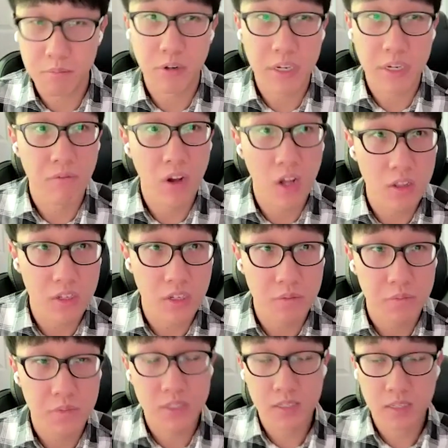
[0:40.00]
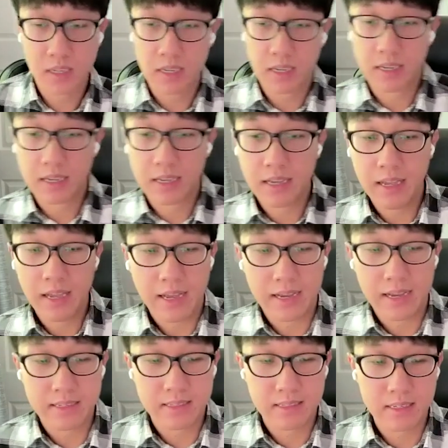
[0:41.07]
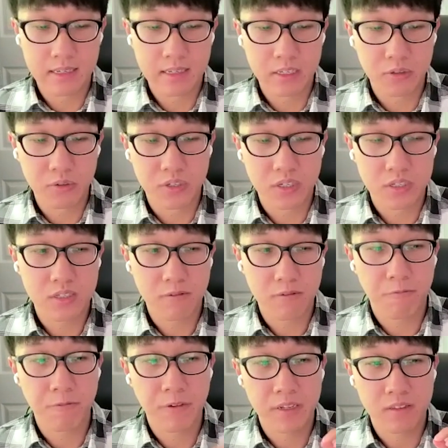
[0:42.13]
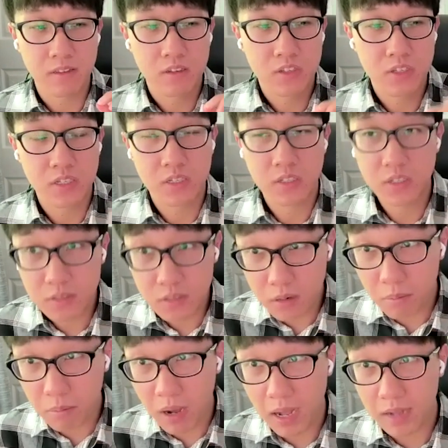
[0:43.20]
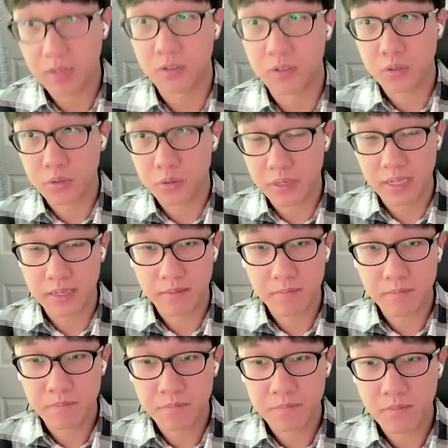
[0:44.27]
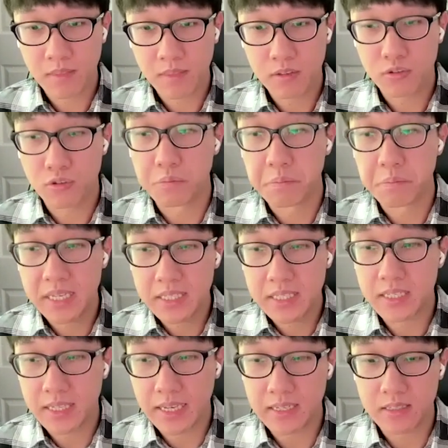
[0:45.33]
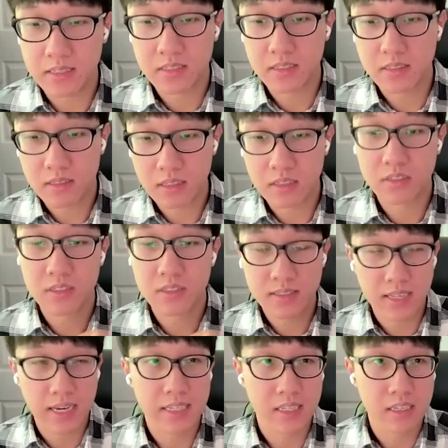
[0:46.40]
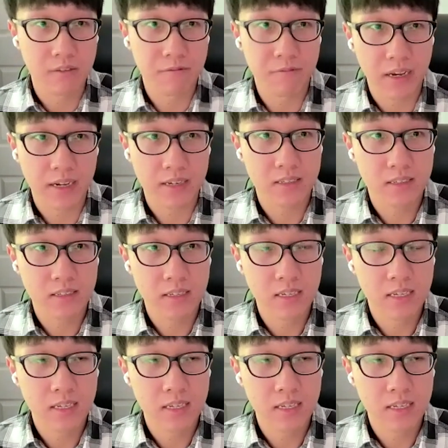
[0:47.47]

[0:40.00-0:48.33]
brain volumes, and you just fit a statistical model to it to mitigate this site effect.